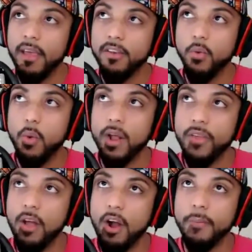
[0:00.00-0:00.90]
to where they
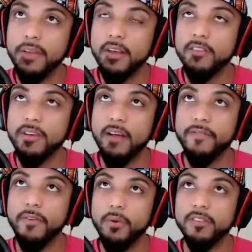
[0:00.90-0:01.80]
are because they're not
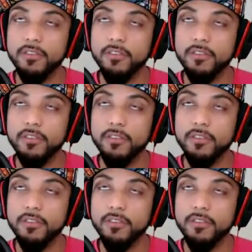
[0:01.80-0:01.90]
focused.